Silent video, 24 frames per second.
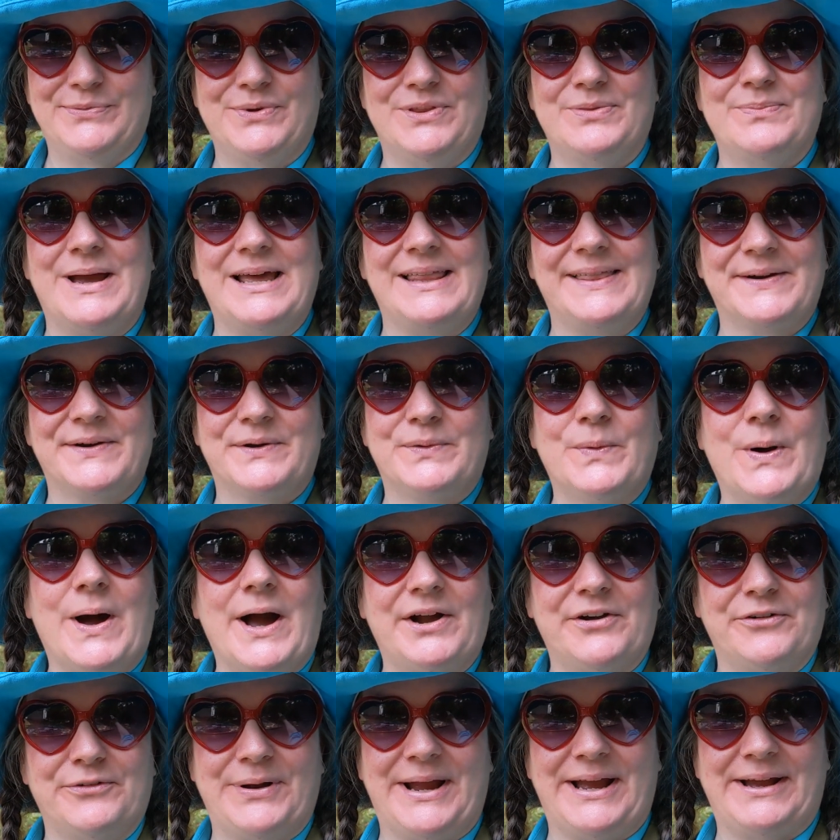with my little
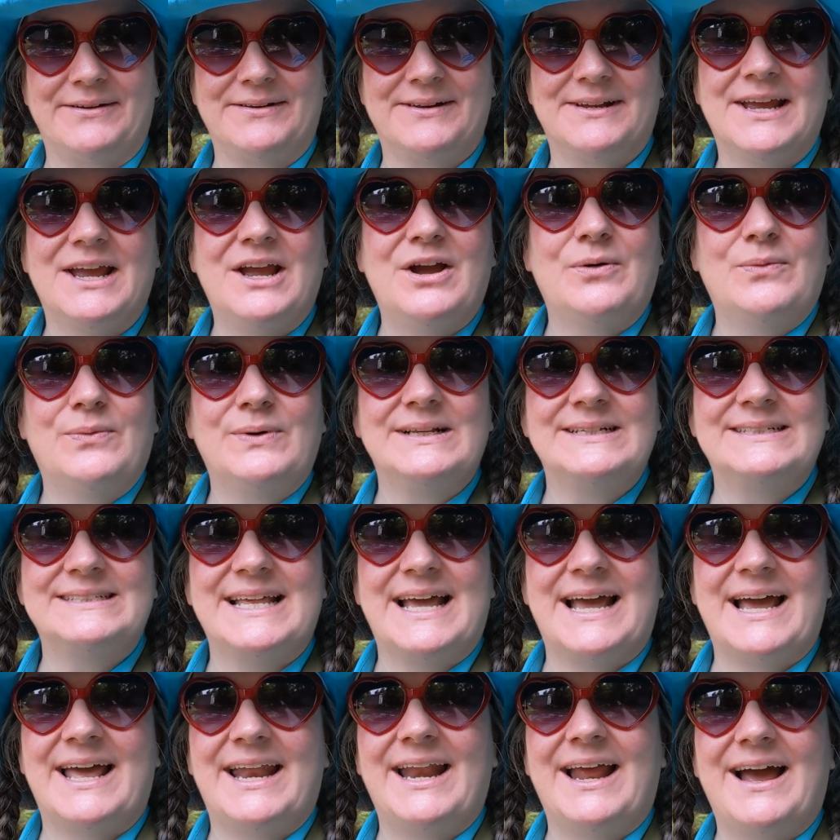walk around was
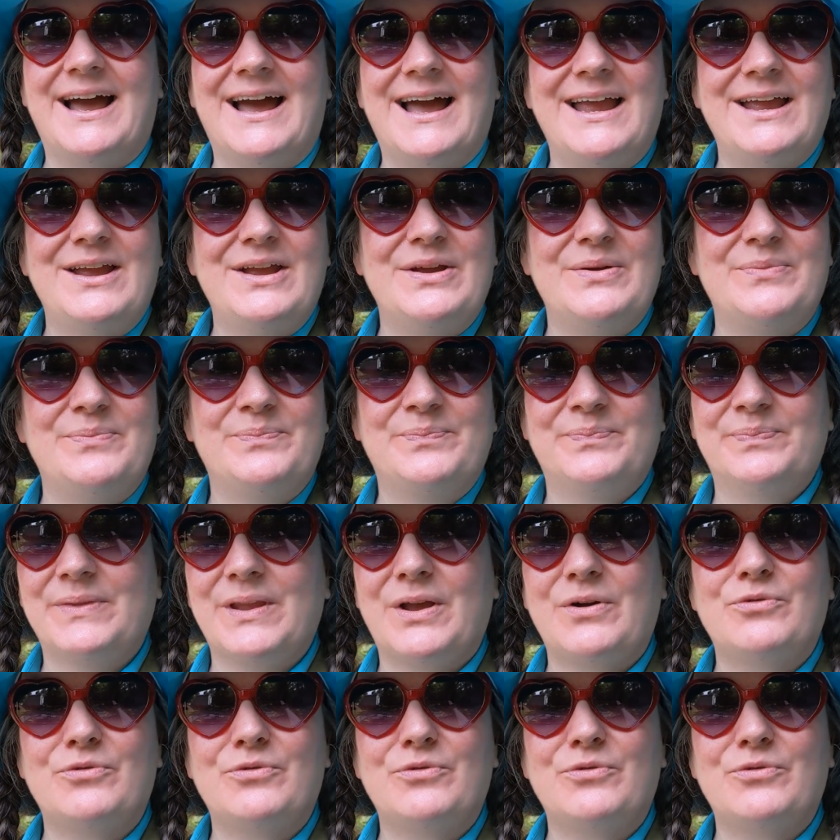that I'm